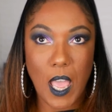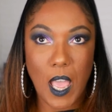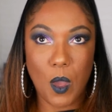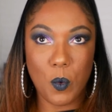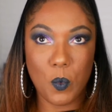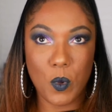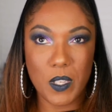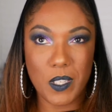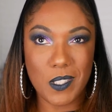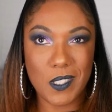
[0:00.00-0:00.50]
I
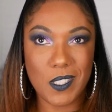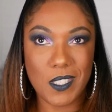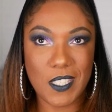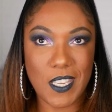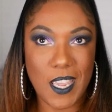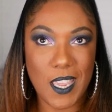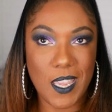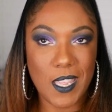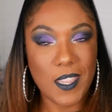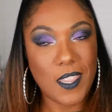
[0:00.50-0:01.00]
wouldn't
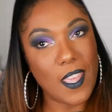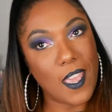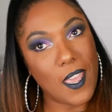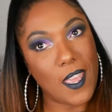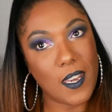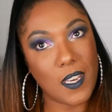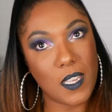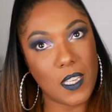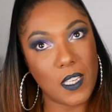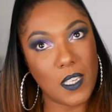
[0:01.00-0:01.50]
say
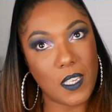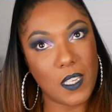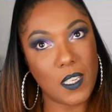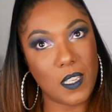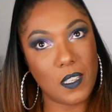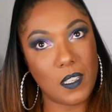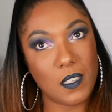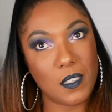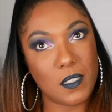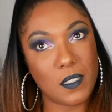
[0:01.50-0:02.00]
that it
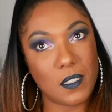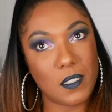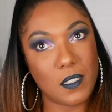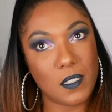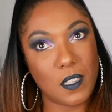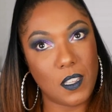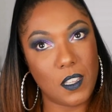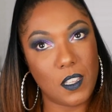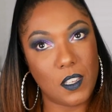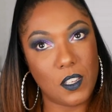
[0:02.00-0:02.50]
is
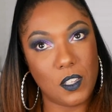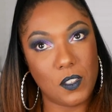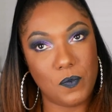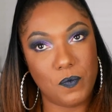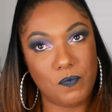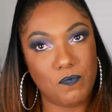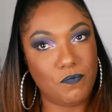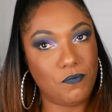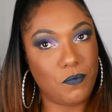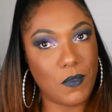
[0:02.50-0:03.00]

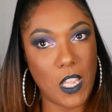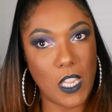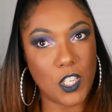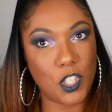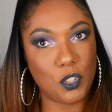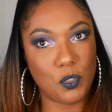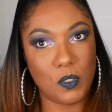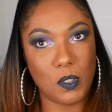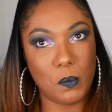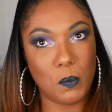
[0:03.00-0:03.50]
an
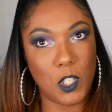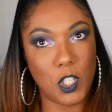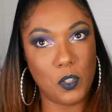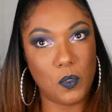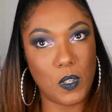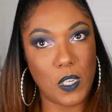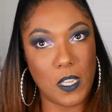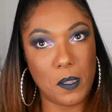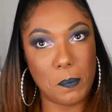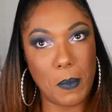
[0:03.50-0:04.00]
extremely
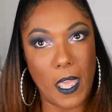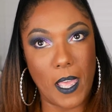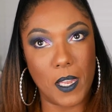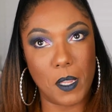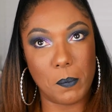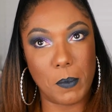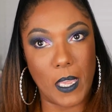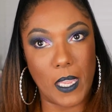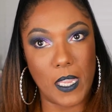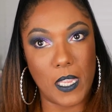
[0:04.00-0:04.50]
unique
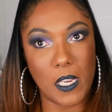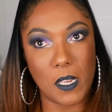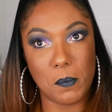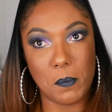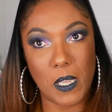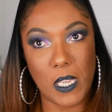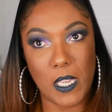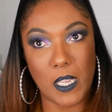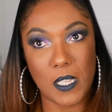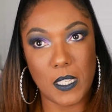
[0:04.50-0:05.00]
palette by any
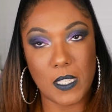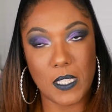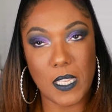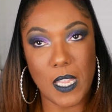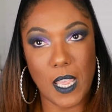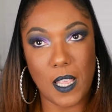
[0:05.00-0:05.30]
means.